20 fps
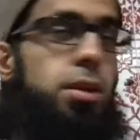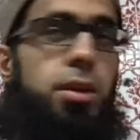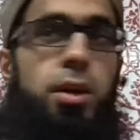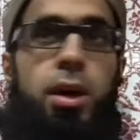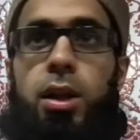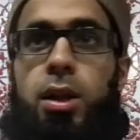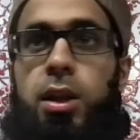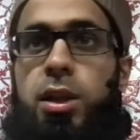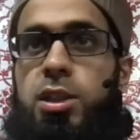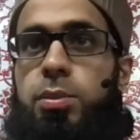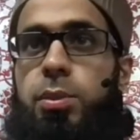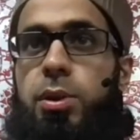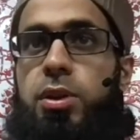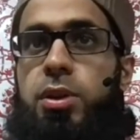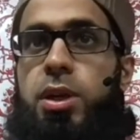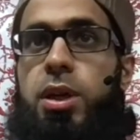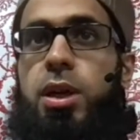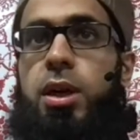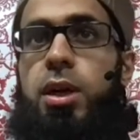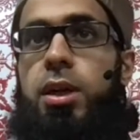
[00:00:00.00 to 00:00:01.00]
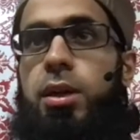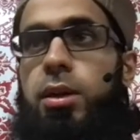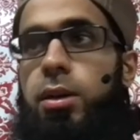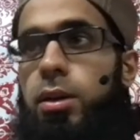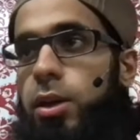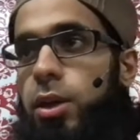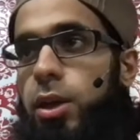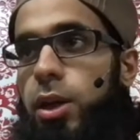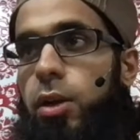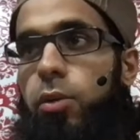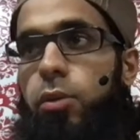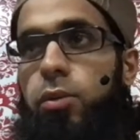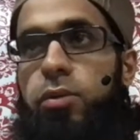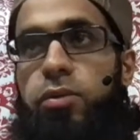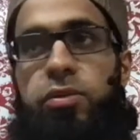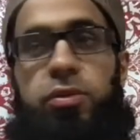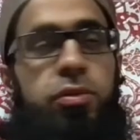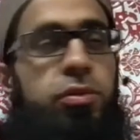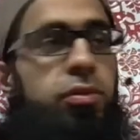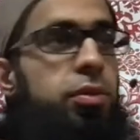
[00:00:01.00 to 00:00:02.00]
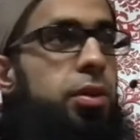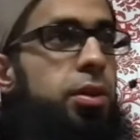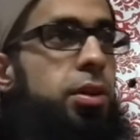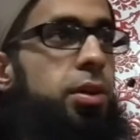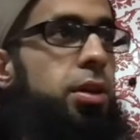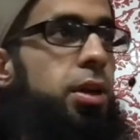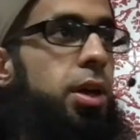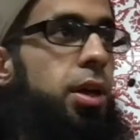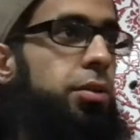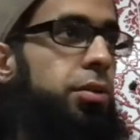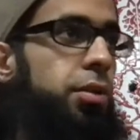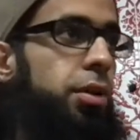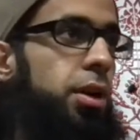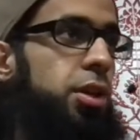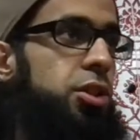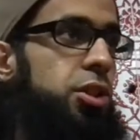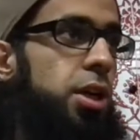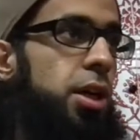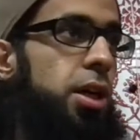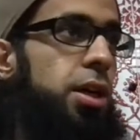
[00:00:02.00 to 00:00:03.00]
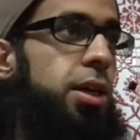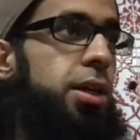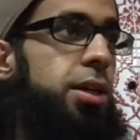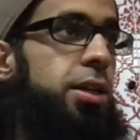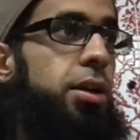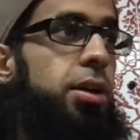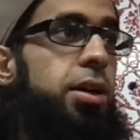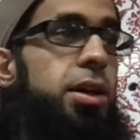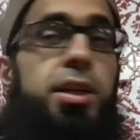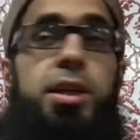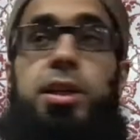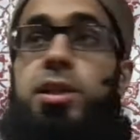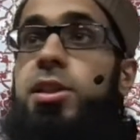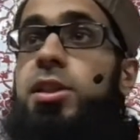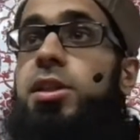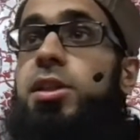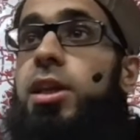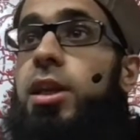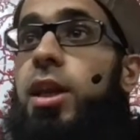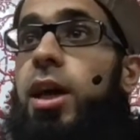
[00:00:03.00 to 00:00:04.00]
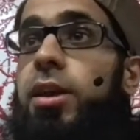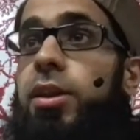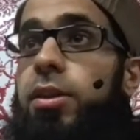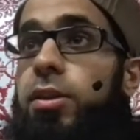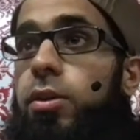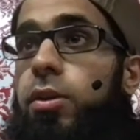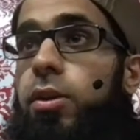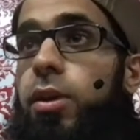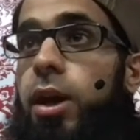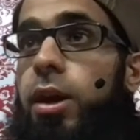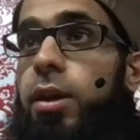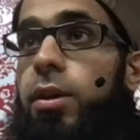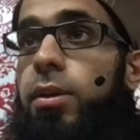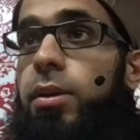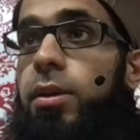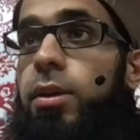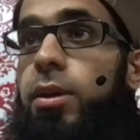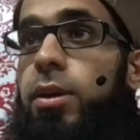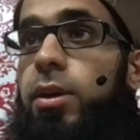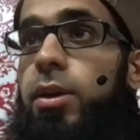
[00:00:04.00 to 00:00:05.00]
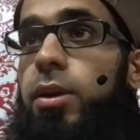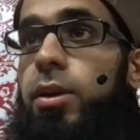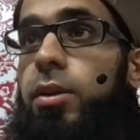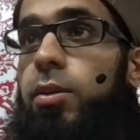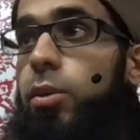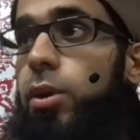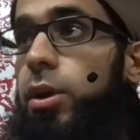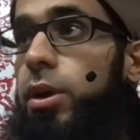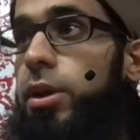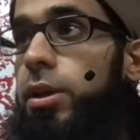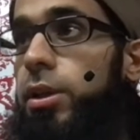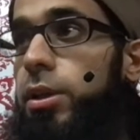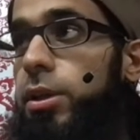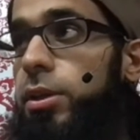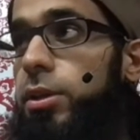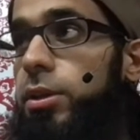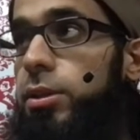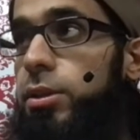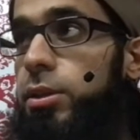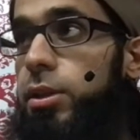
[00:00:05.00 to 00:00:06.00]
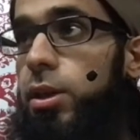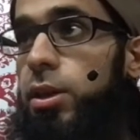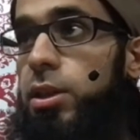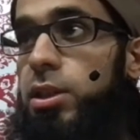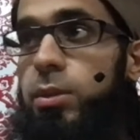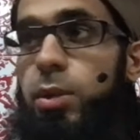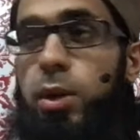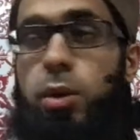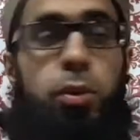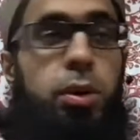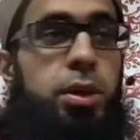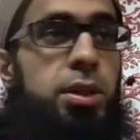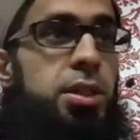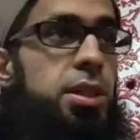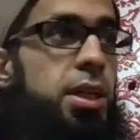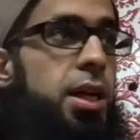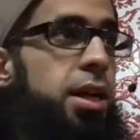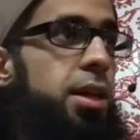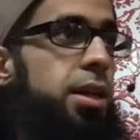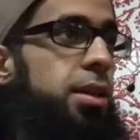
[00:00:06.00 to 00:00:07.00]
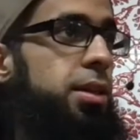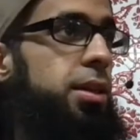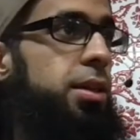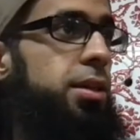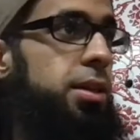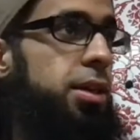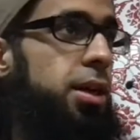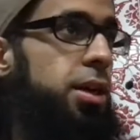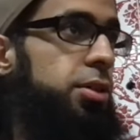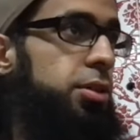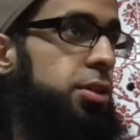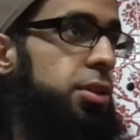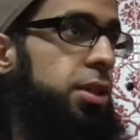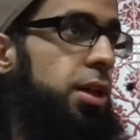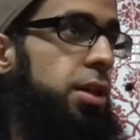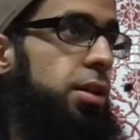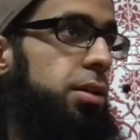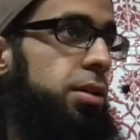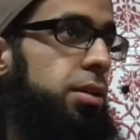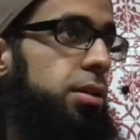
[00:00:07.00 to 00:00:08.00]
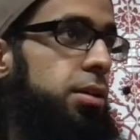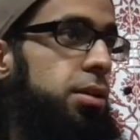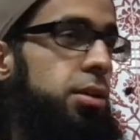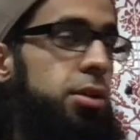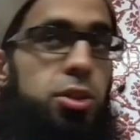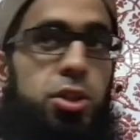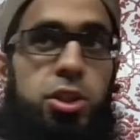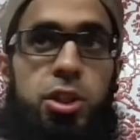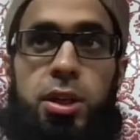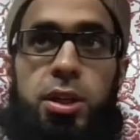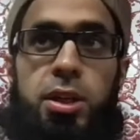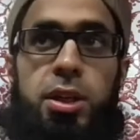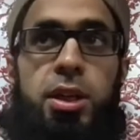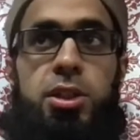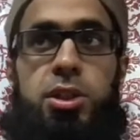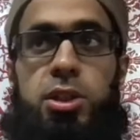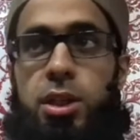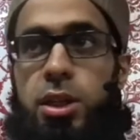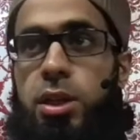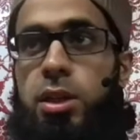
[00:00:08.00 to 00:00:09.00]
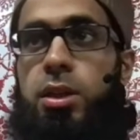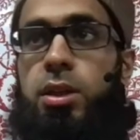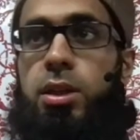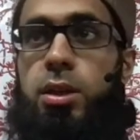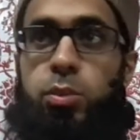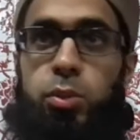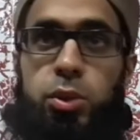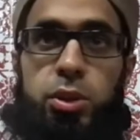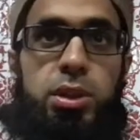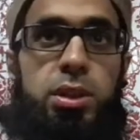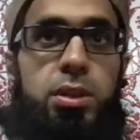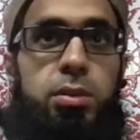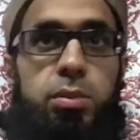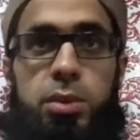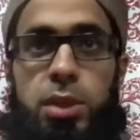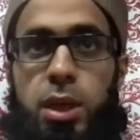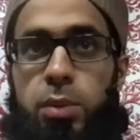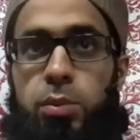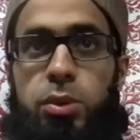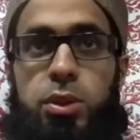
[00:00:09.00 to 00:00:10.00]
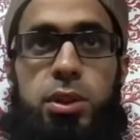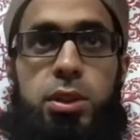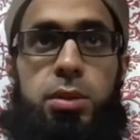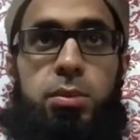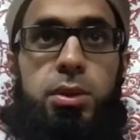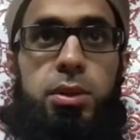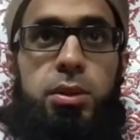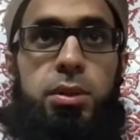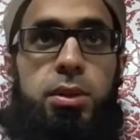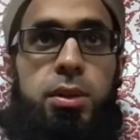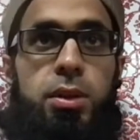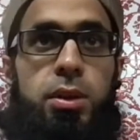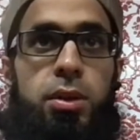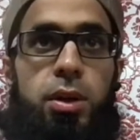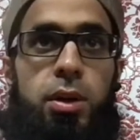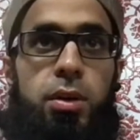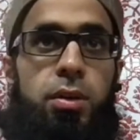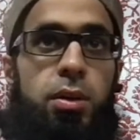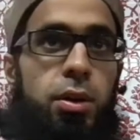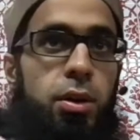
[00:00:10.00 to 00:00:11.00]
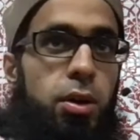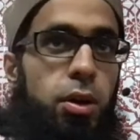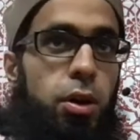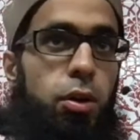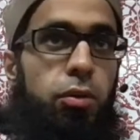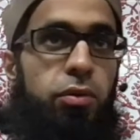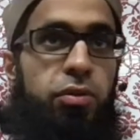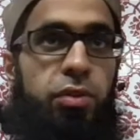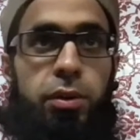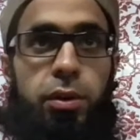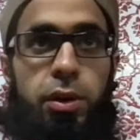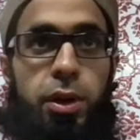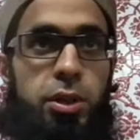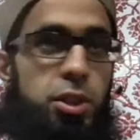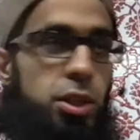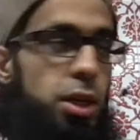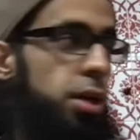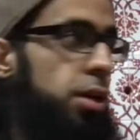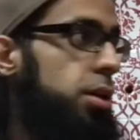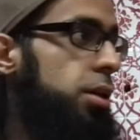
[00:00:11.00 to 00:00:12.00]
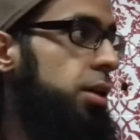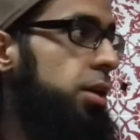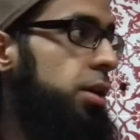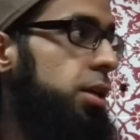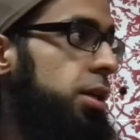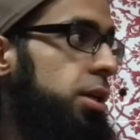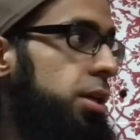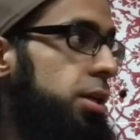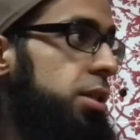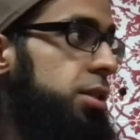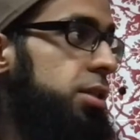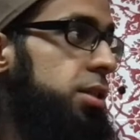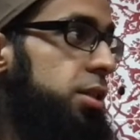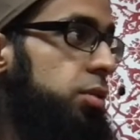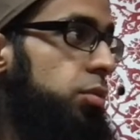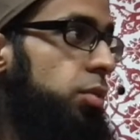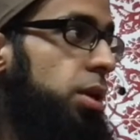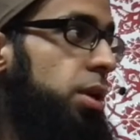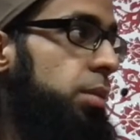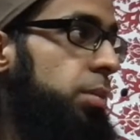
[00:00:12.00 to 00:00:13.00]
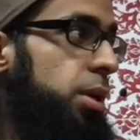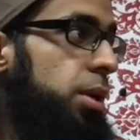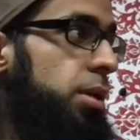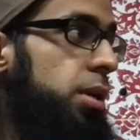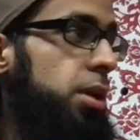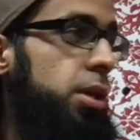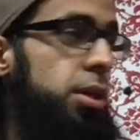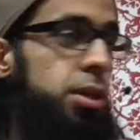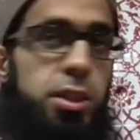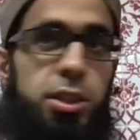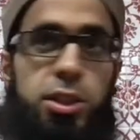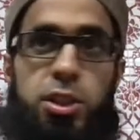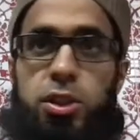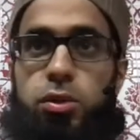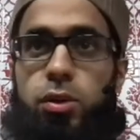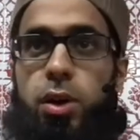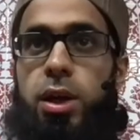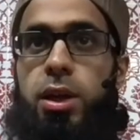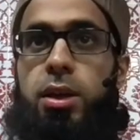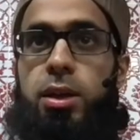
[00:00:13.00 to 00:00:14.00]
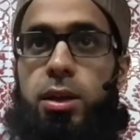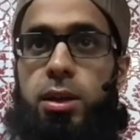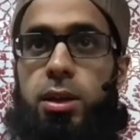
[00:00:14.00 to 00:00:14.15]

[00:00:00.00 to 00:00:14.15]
Allah subhanahu wa ta'ala, khawf and raja, he does this a lot in the Quran, where He talks about one side and then the other side, Jannah, Jahannam, Muslim, non-Muslims. Okay, khawf and raja, He does this quite a bit to strike